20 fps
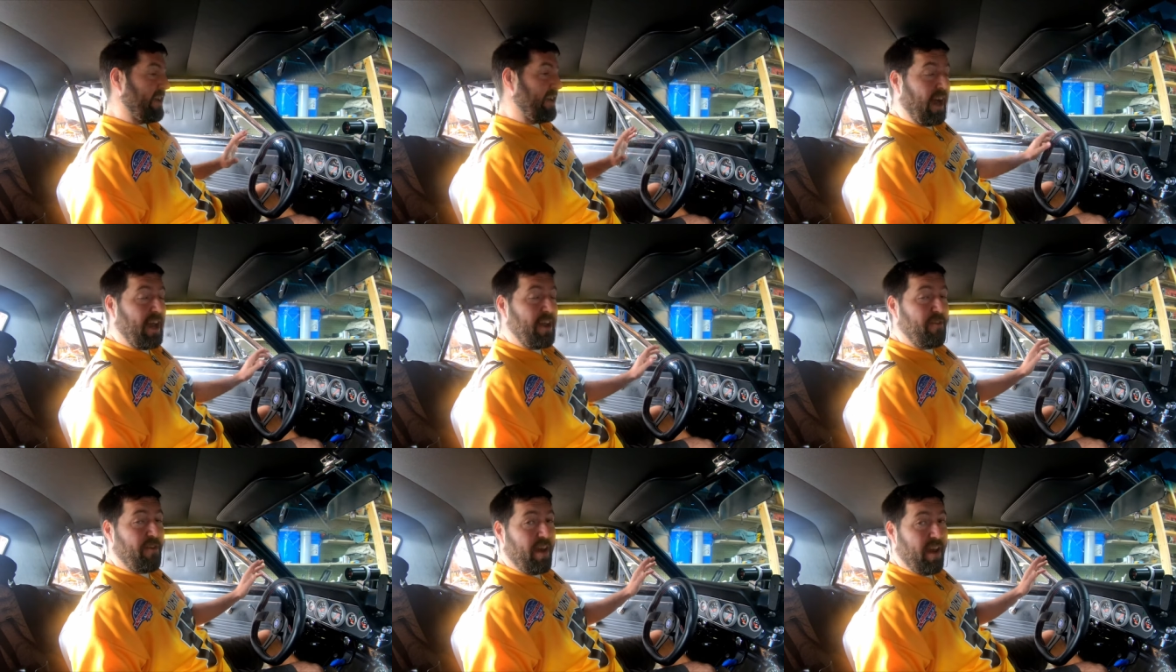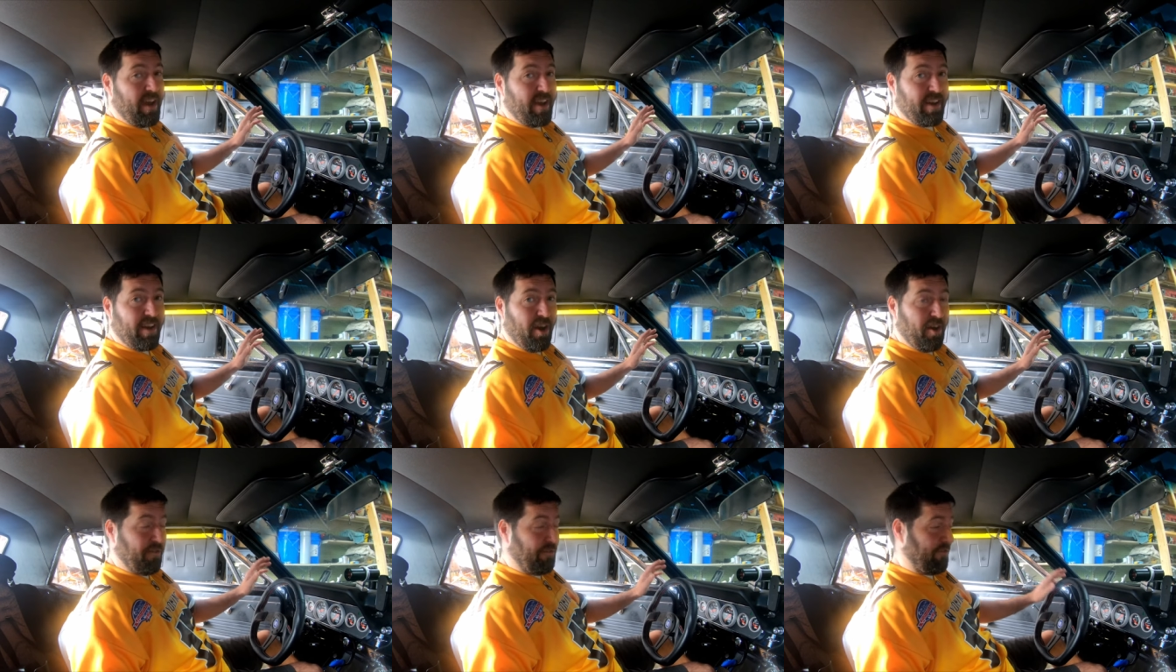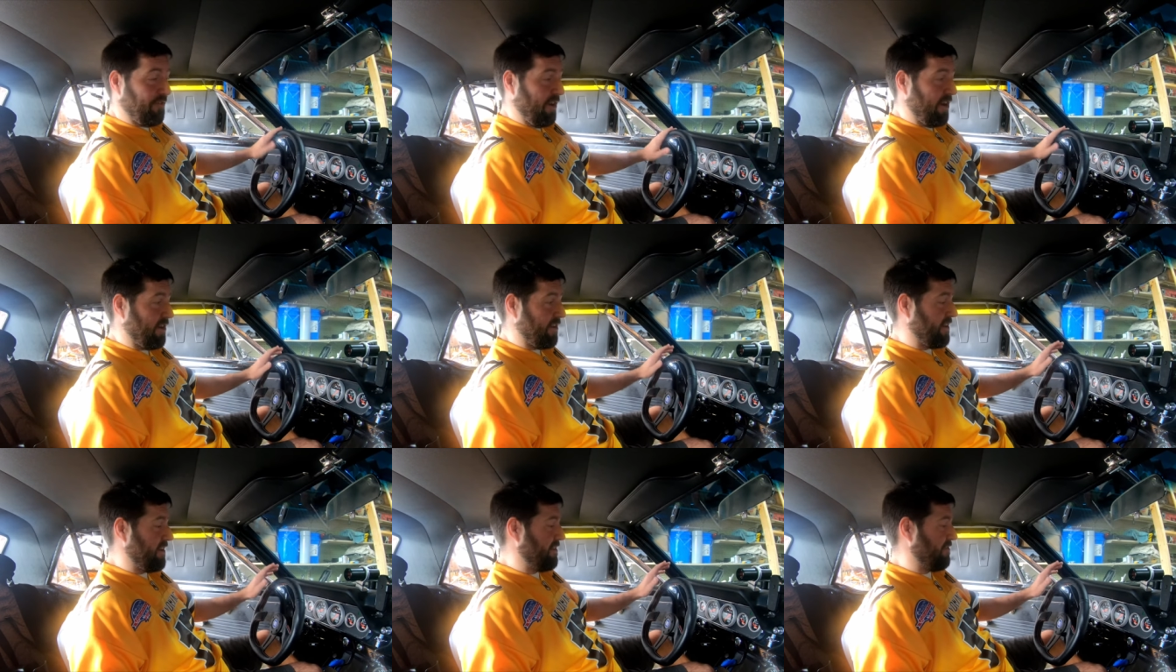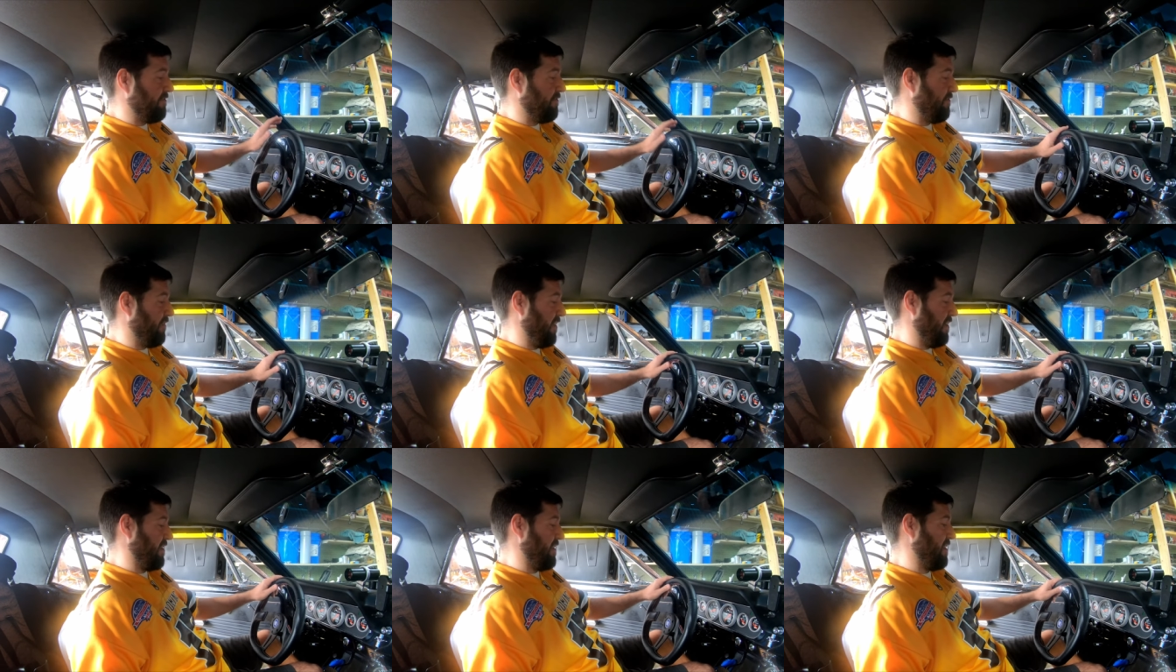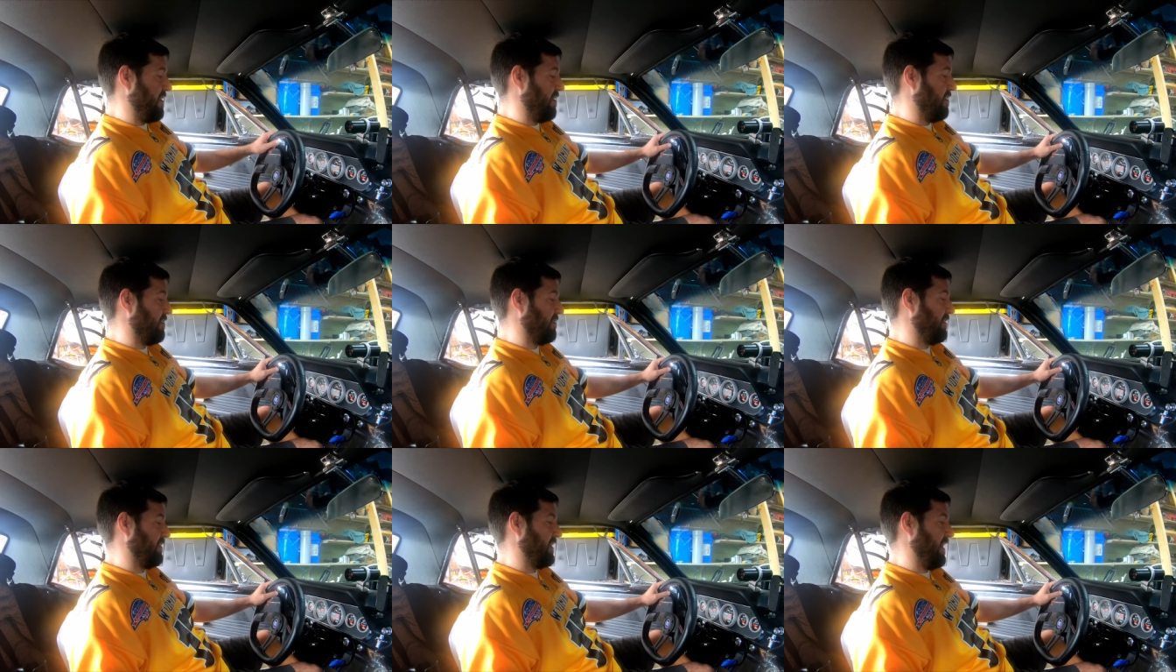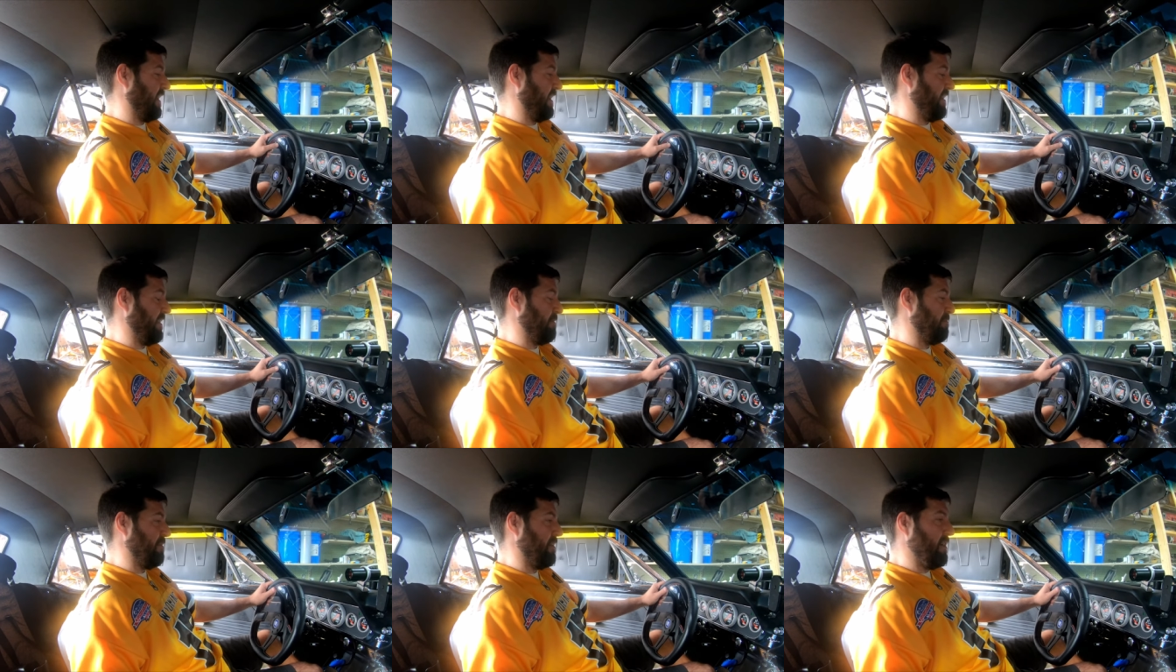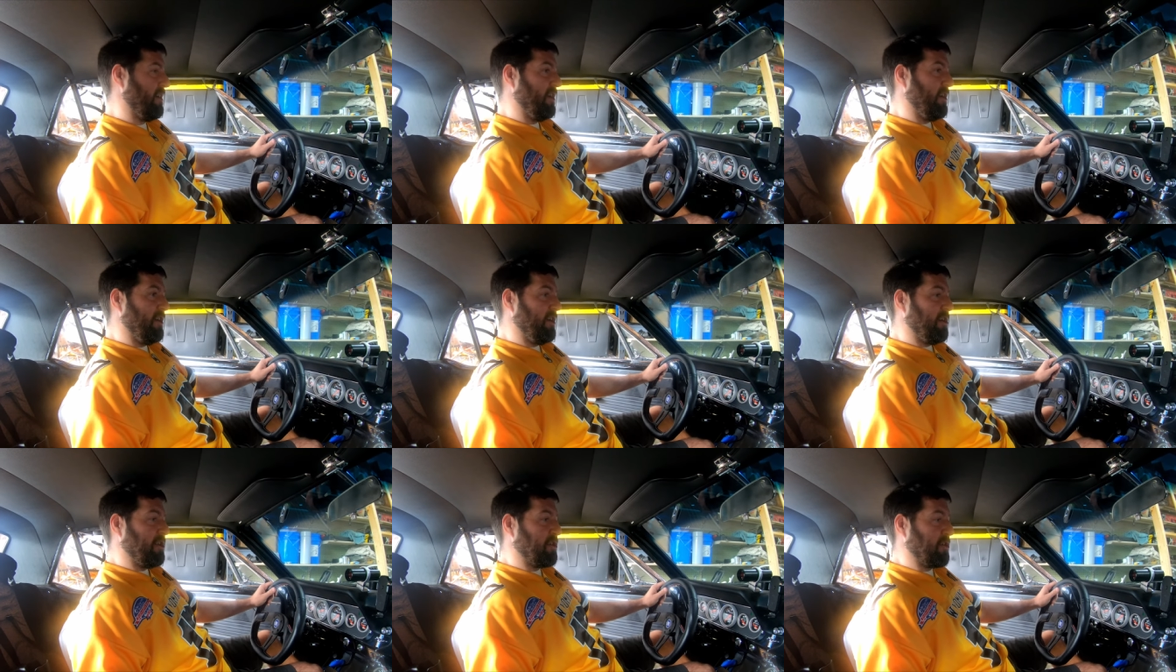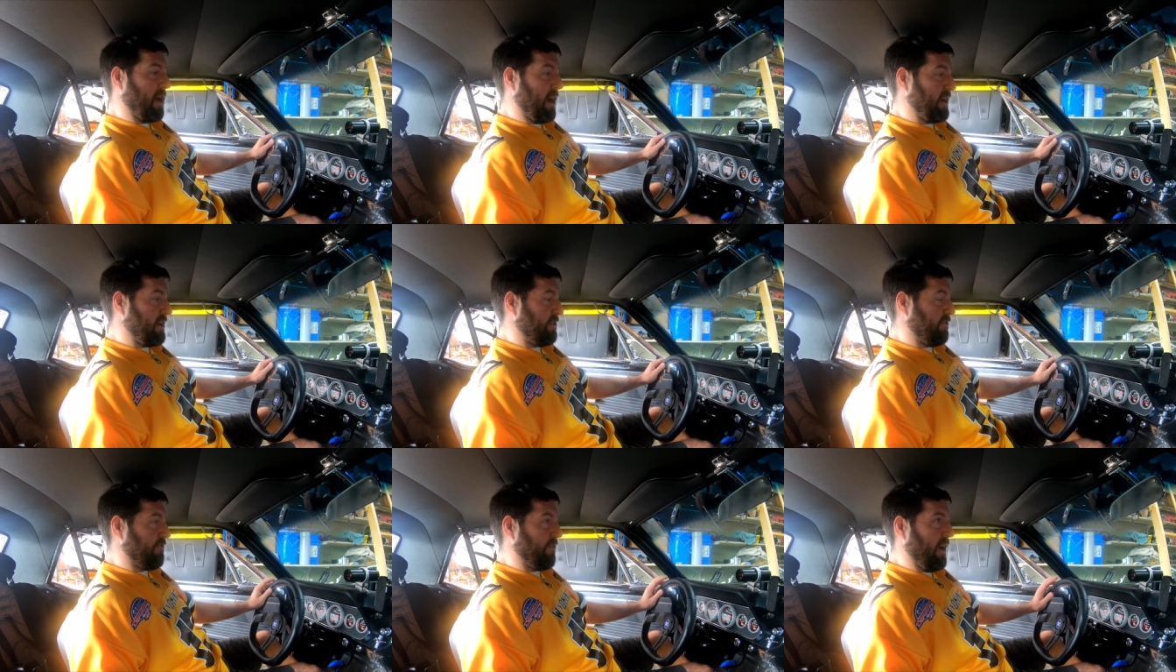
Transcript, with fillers: I've had a very, very hard time trying to